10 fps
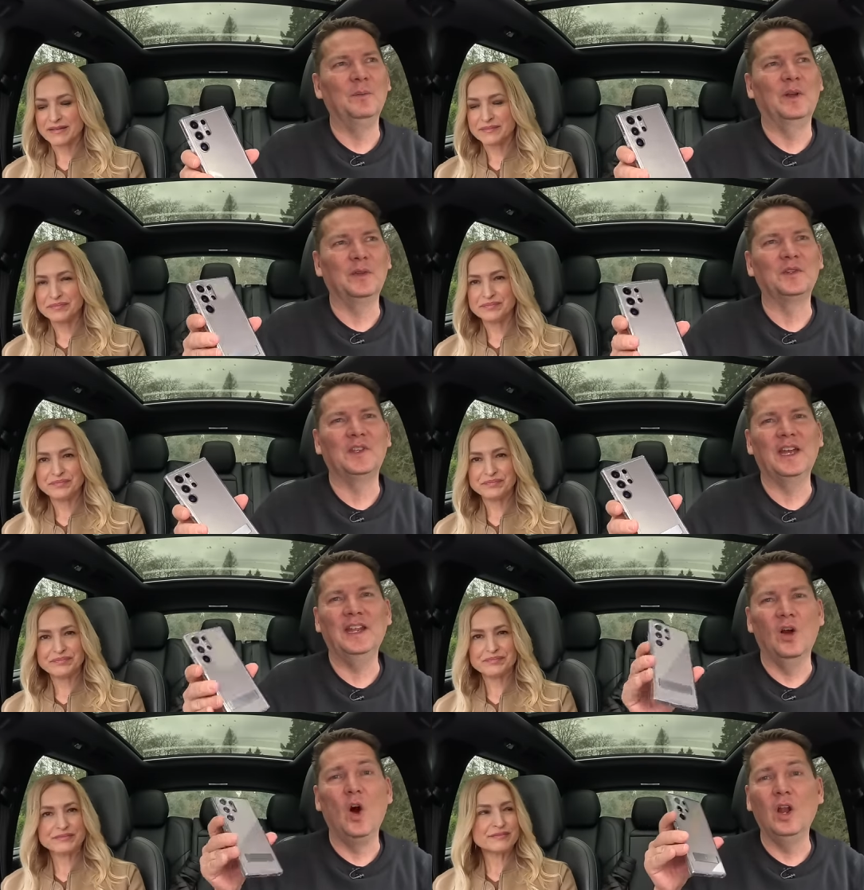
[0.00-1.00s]
Speaker 1: but they're
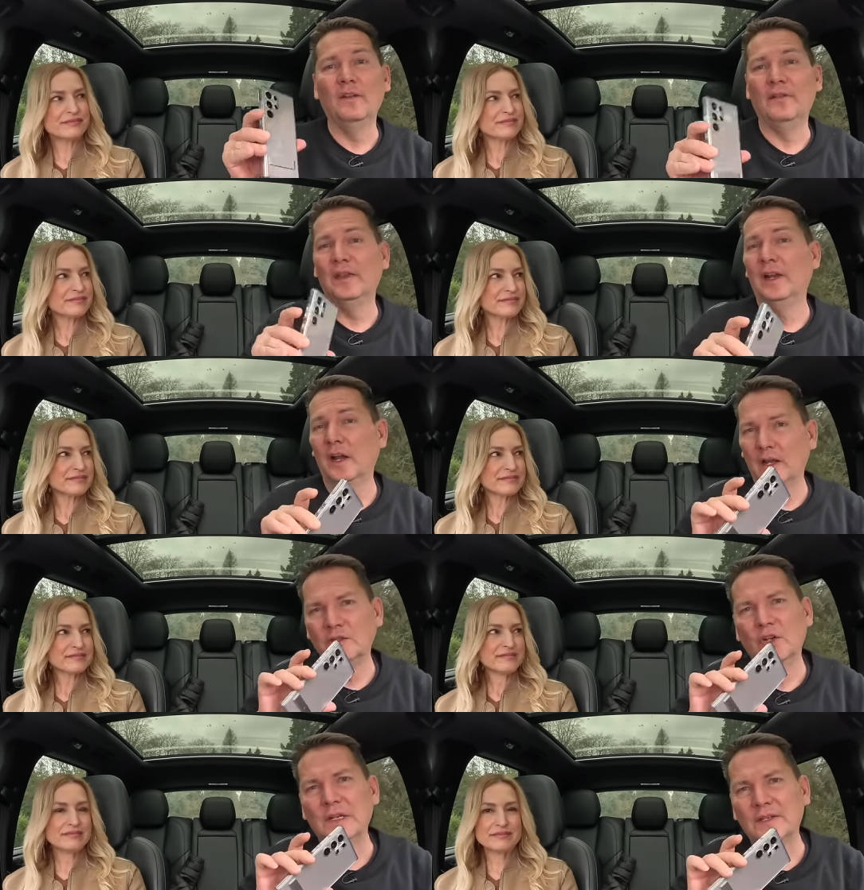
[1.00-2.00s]
sending all of their.
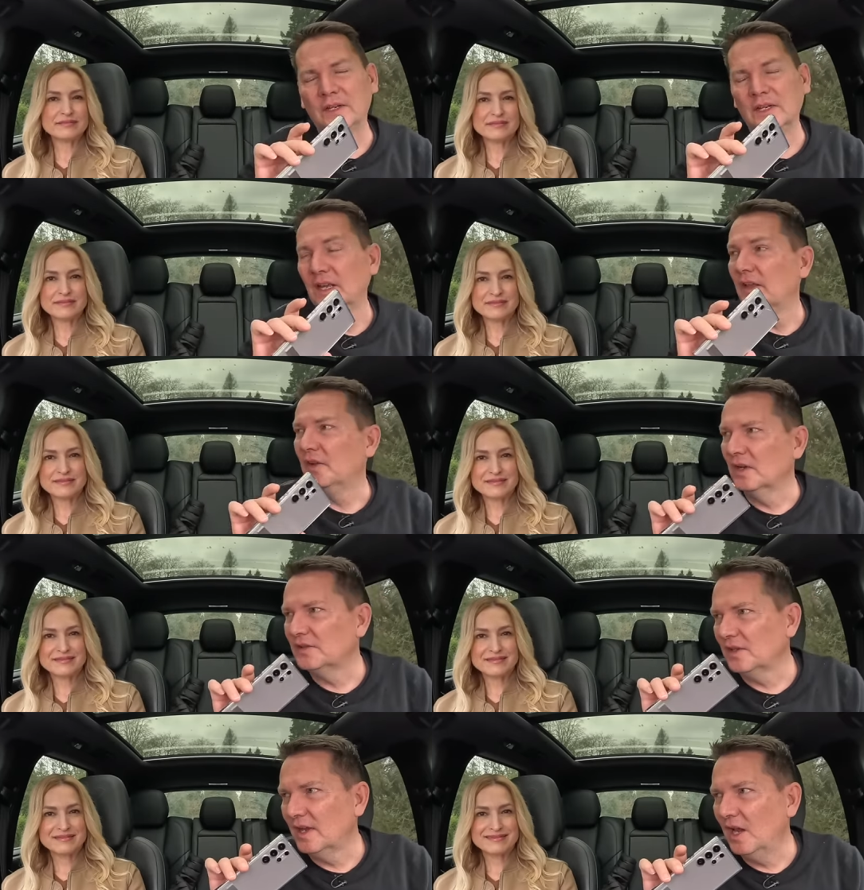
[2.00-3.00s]
You're listening. They're
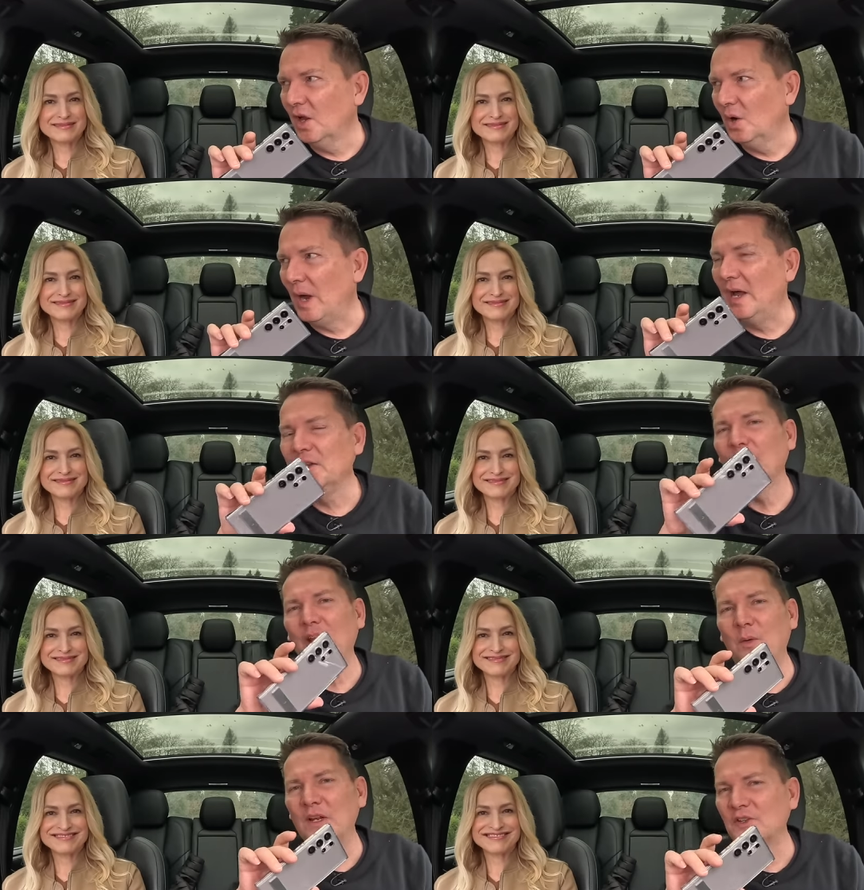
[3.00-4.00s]
listening. Hello, how do you
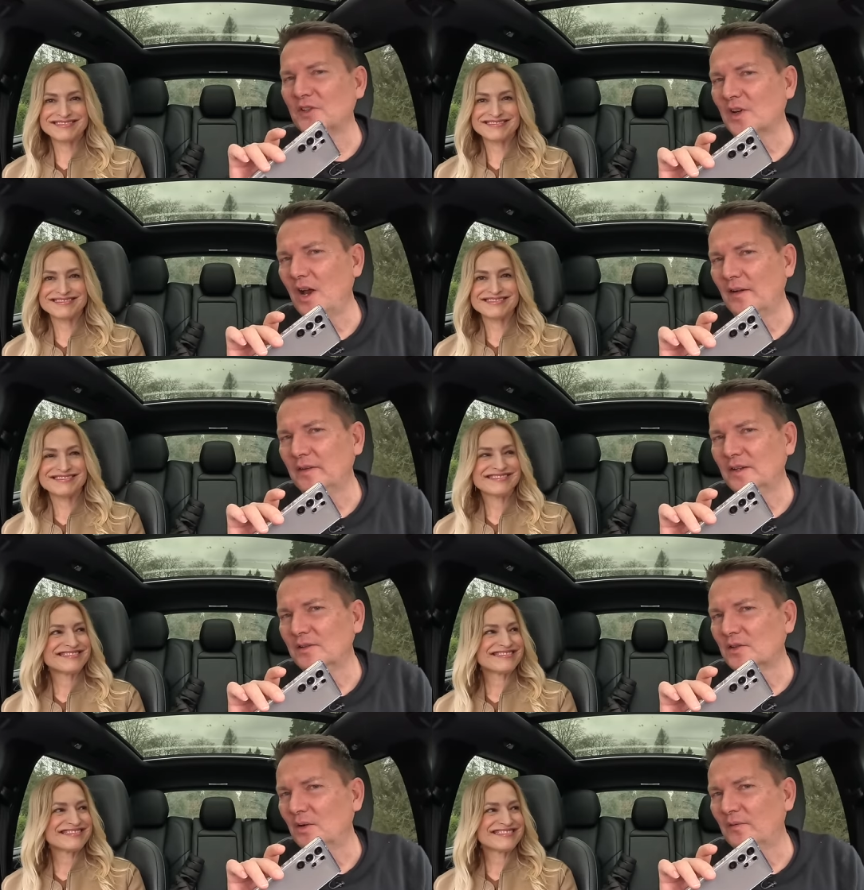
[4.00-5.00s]
like questions and
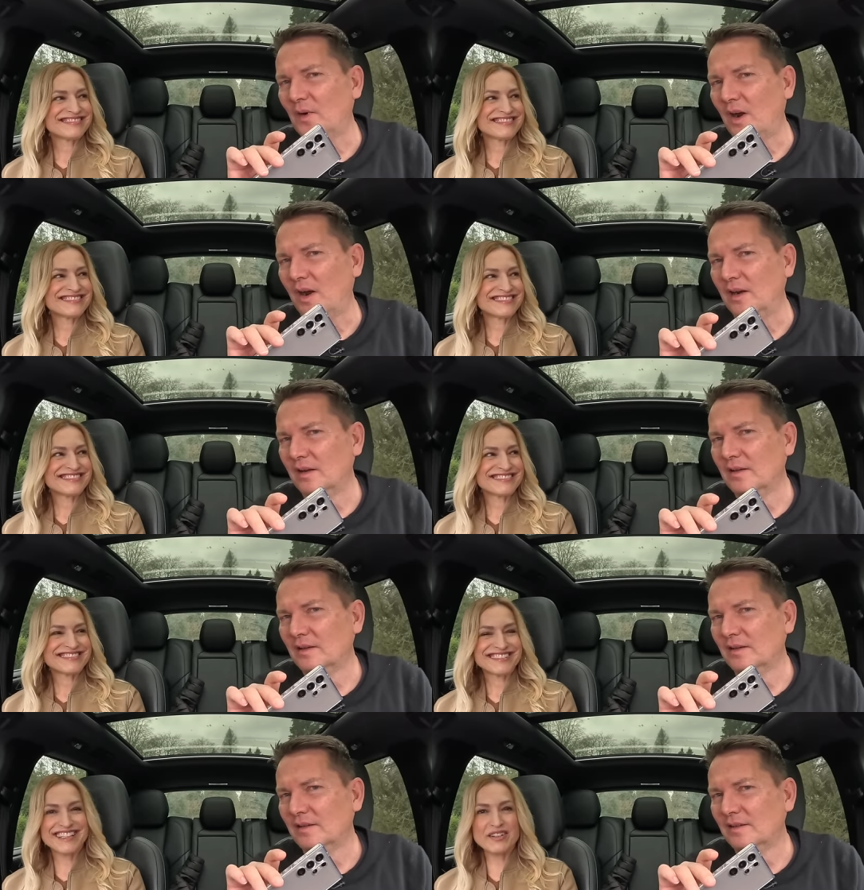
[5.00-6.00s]
coffee so far?
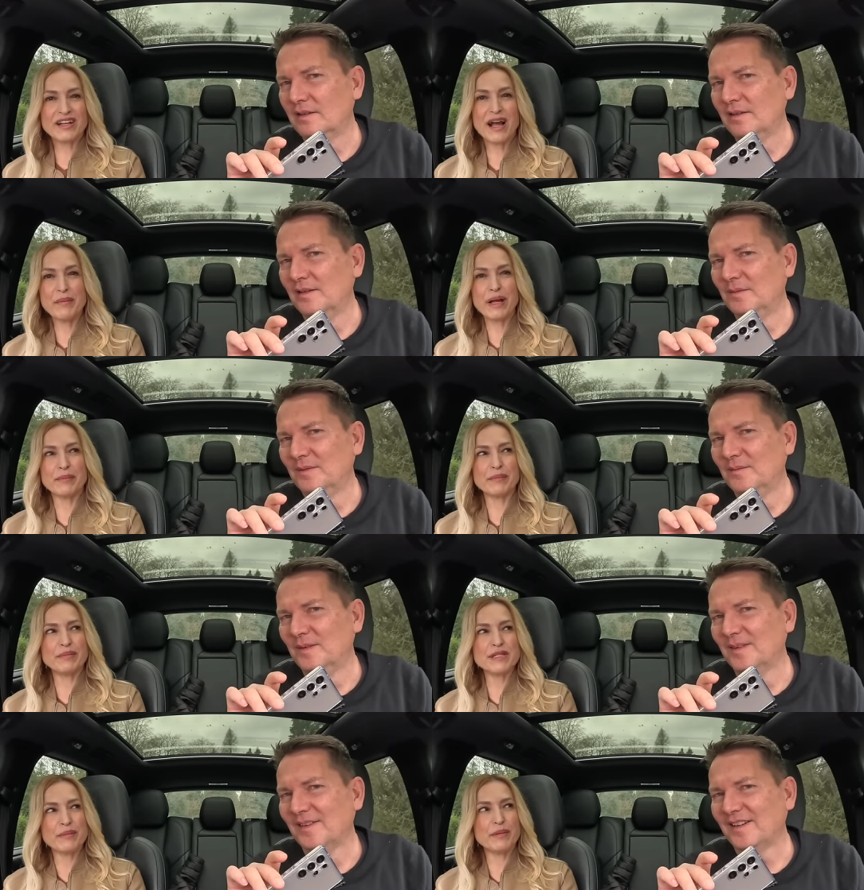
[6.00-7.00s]
Speaker 2: It'll come up
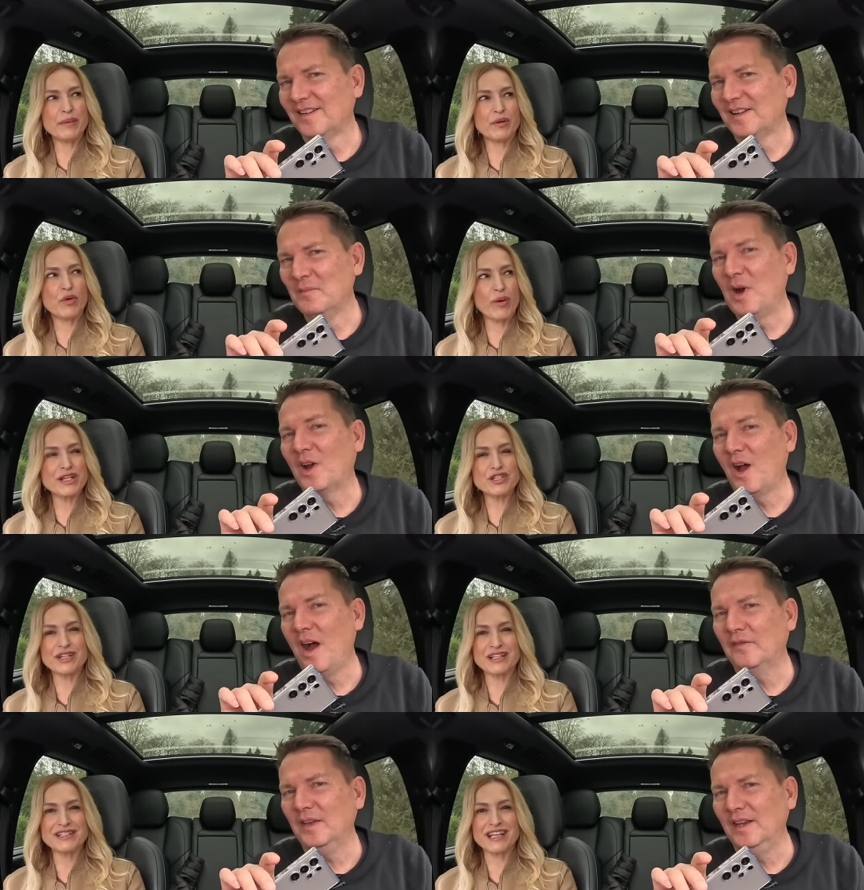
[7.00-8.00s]
something about, about questions
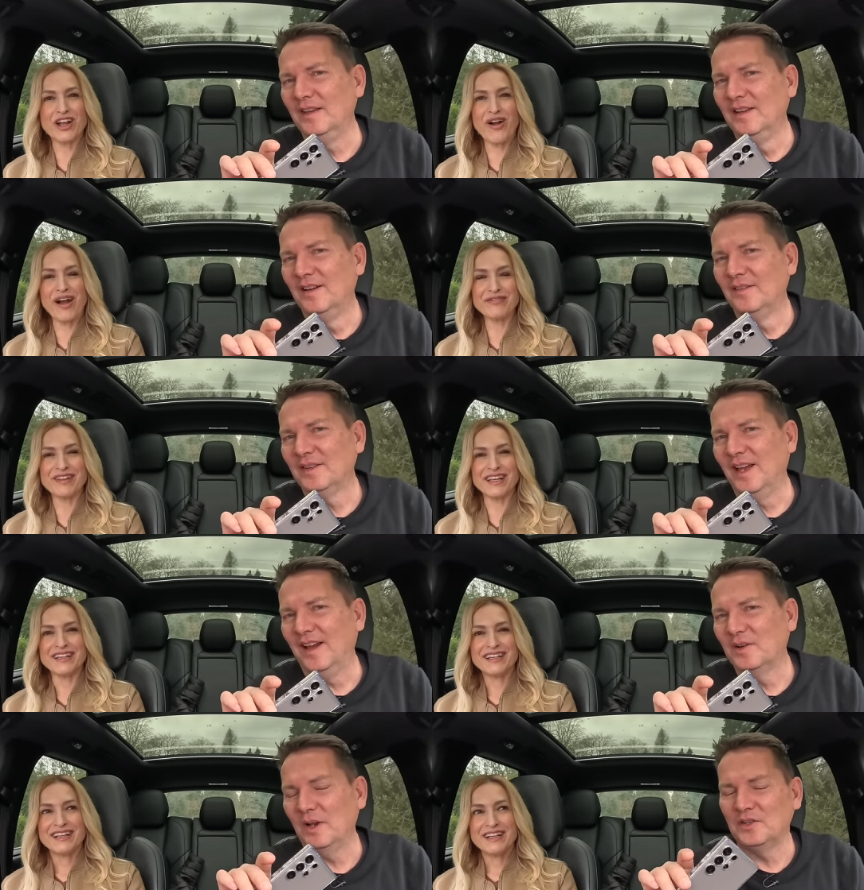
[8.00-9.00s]
coffee. and coffee.
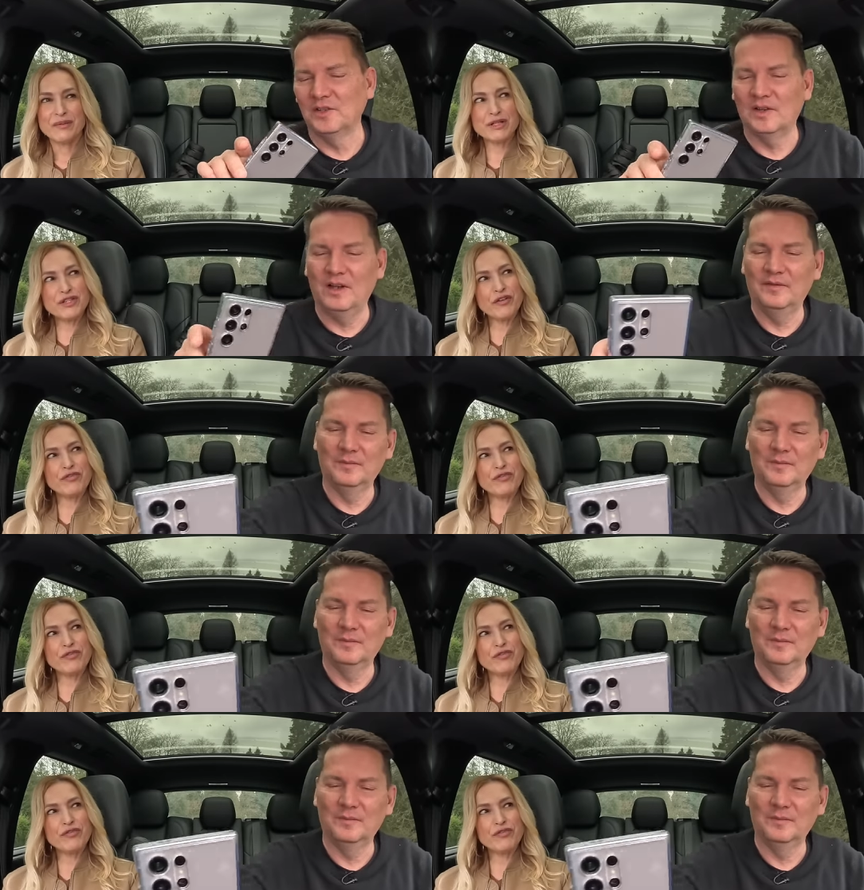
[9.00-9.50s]
Yeah,
Speaker 1: questions. What's coffee. your